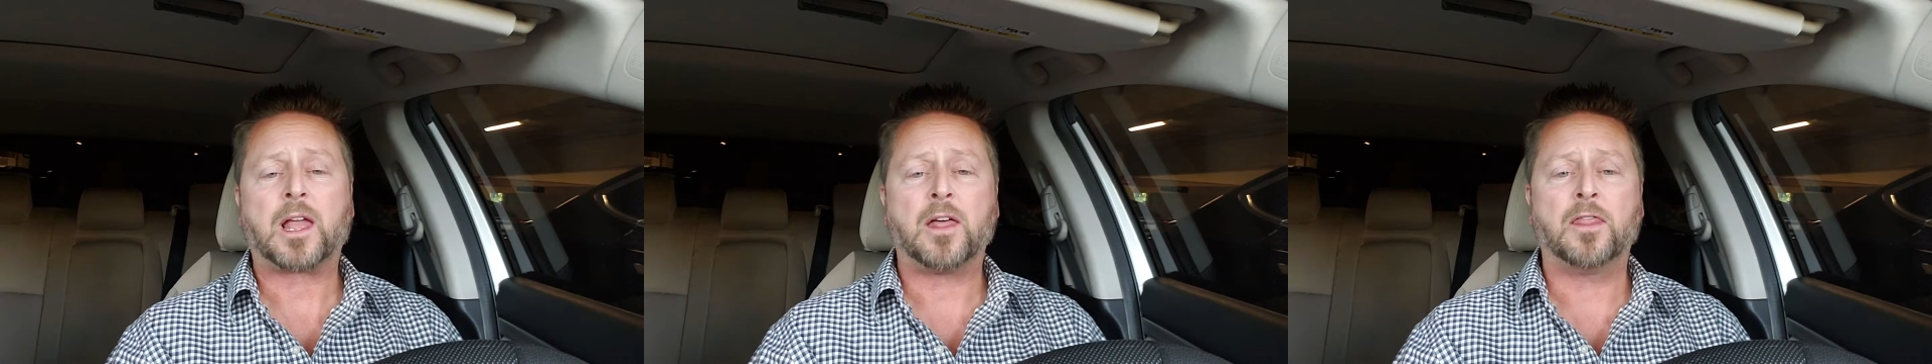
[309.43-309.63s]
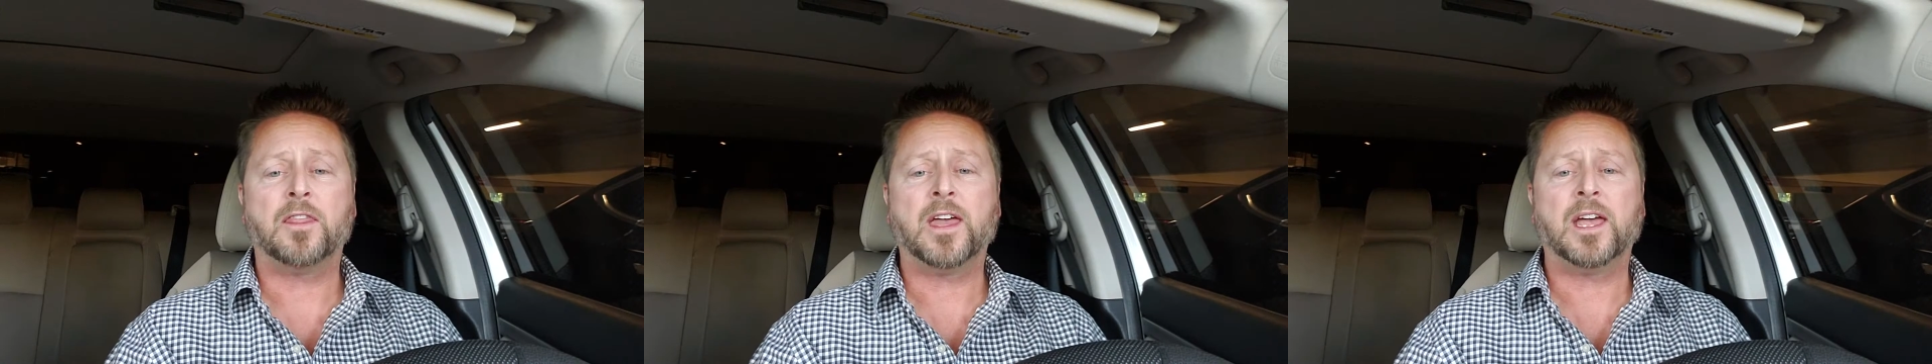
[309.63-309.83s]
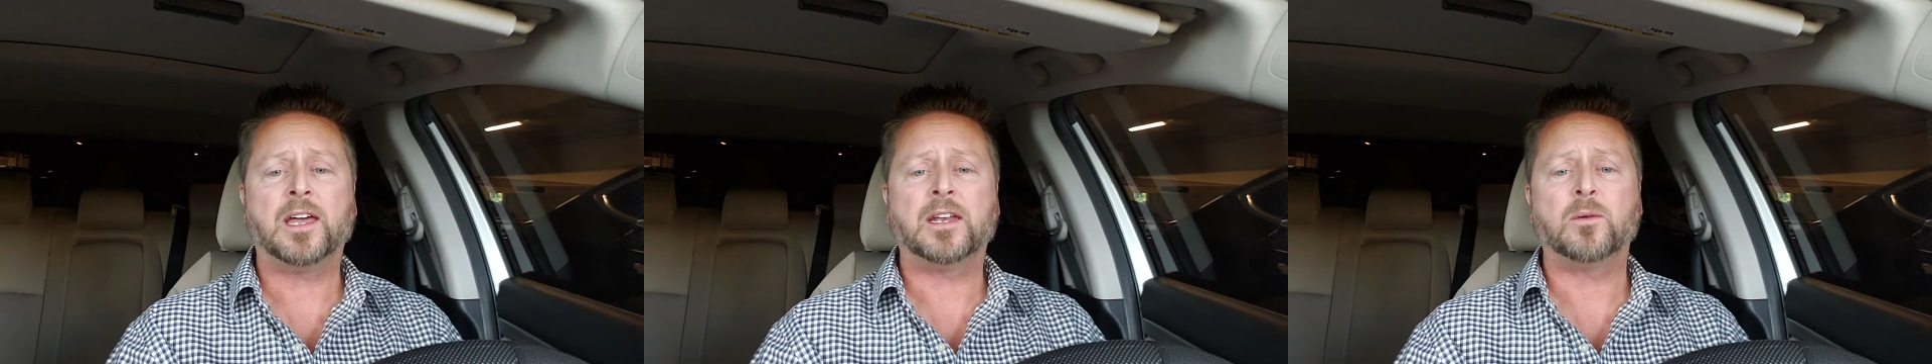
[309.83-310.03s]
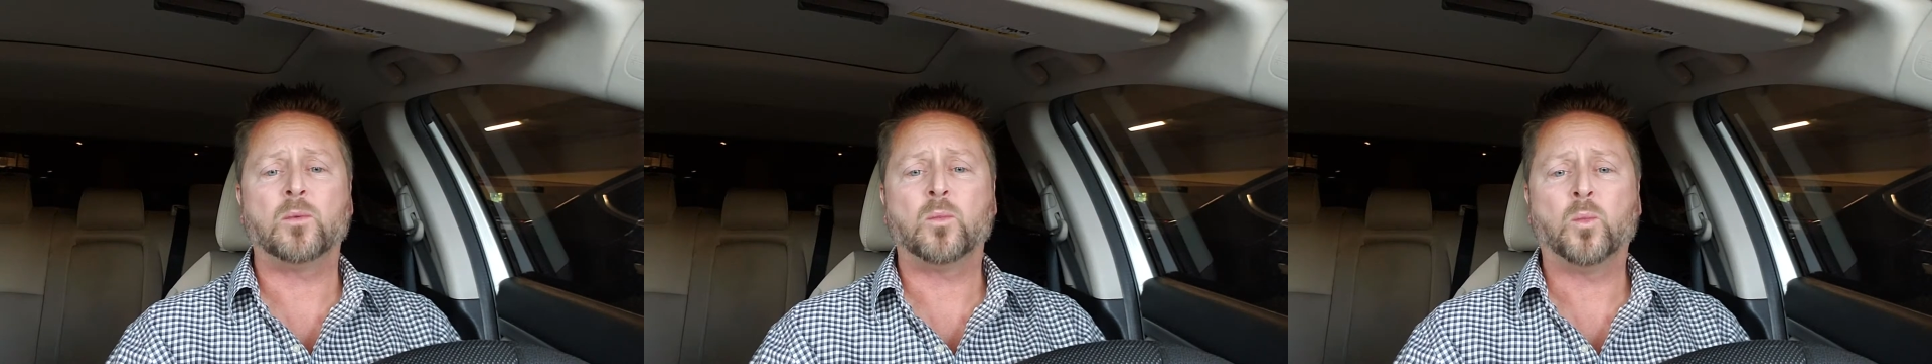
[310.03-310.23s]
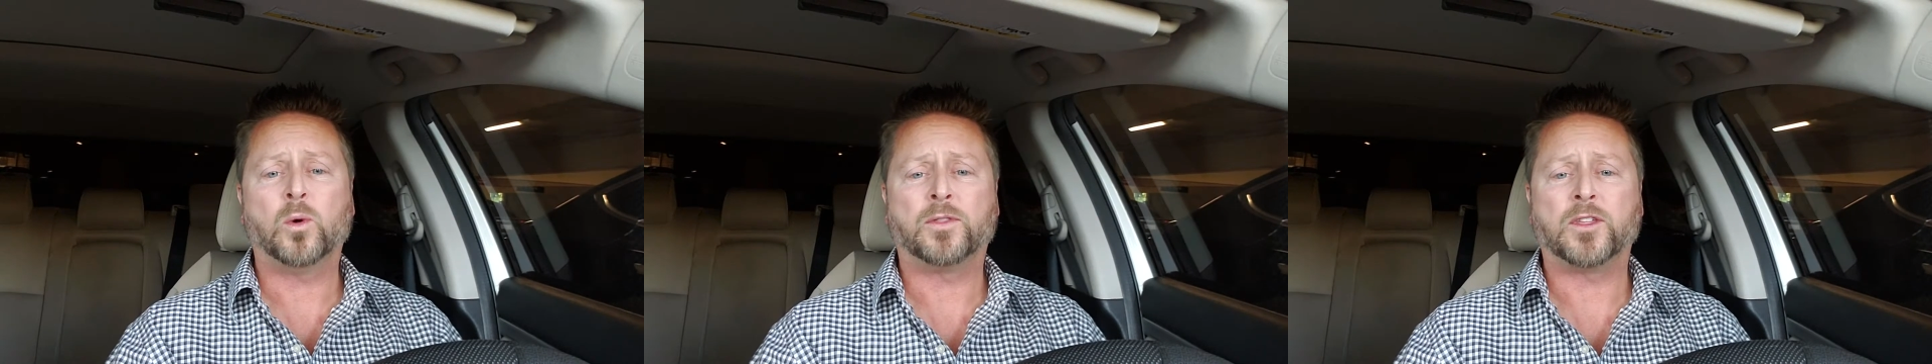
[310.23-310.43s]
then
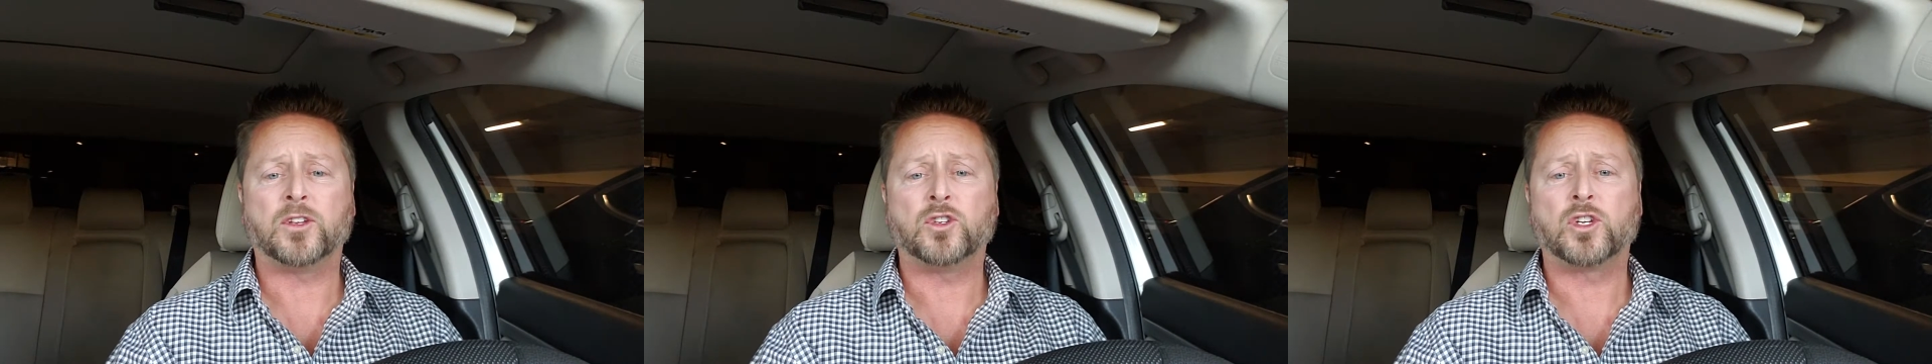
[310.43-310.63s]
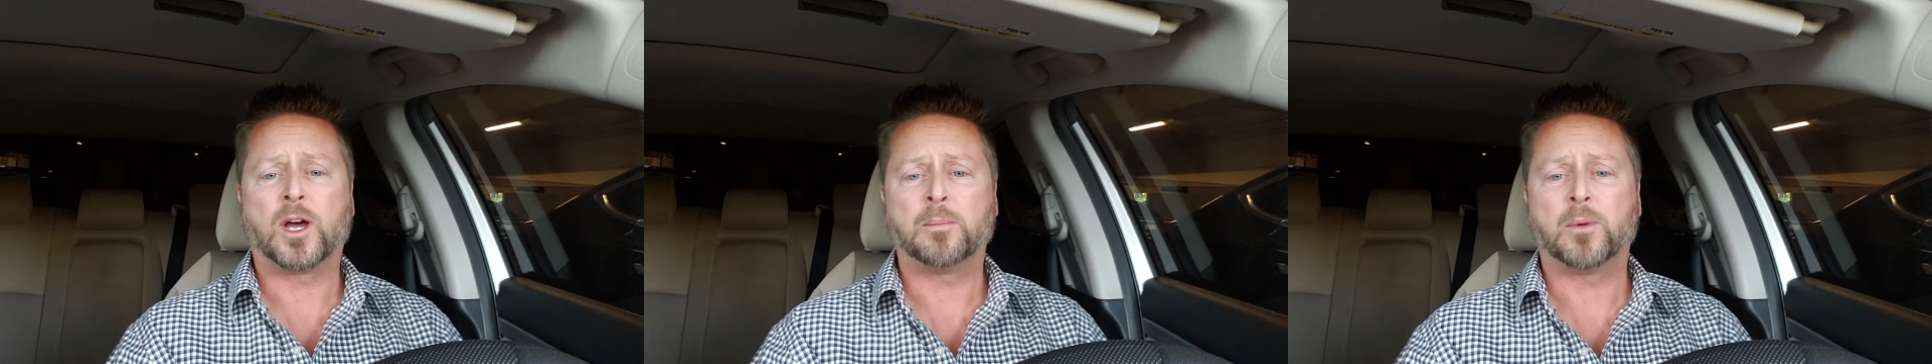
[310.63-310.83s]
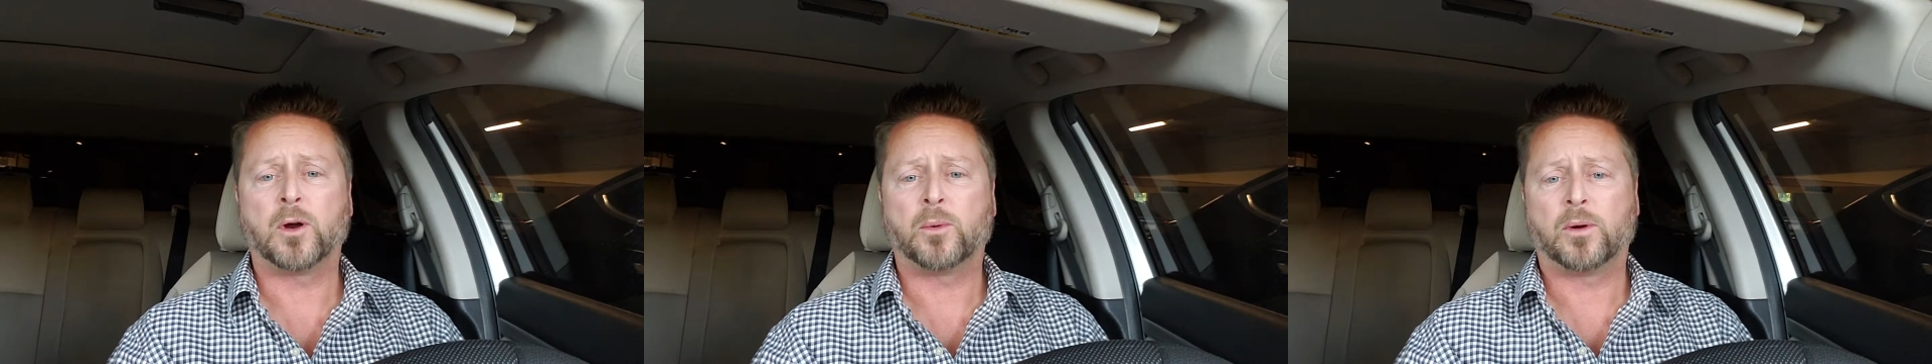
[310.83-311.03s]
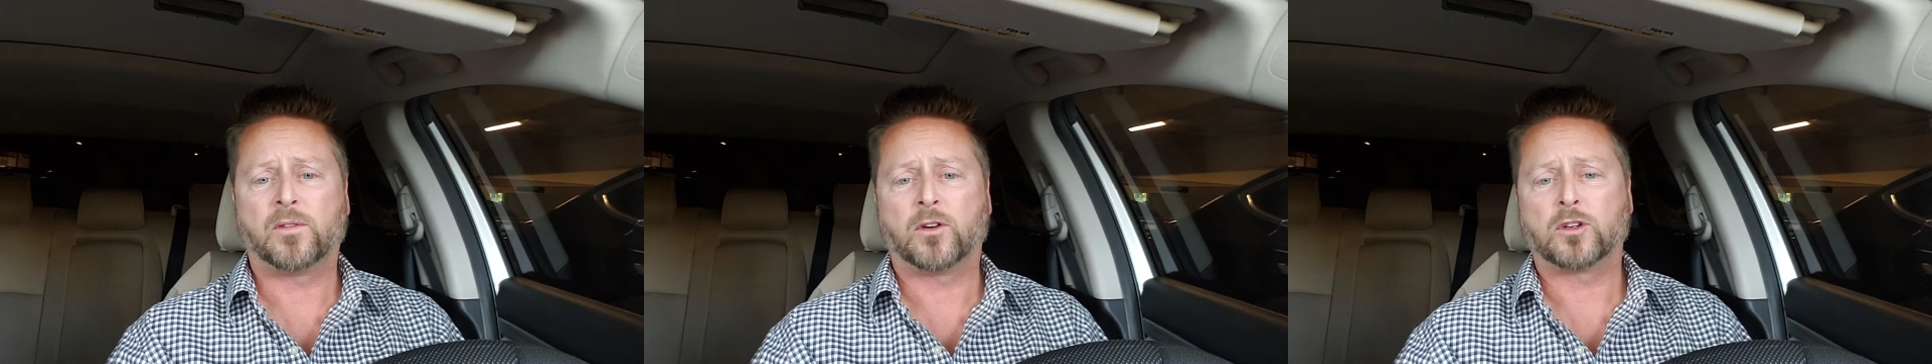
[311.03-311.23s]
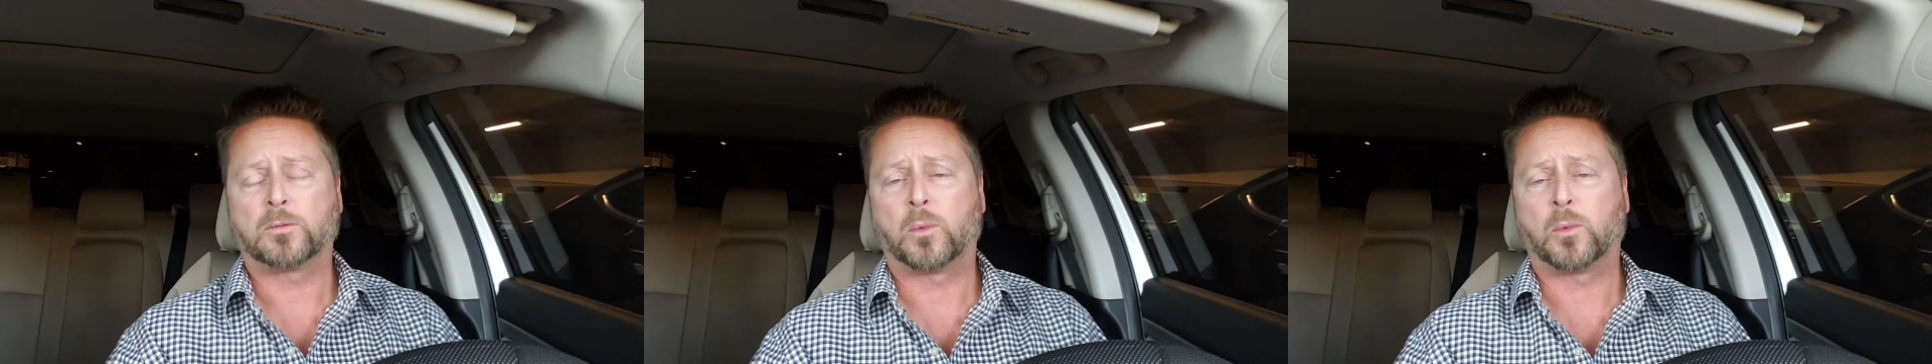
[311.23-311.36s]
with the jumbo reverse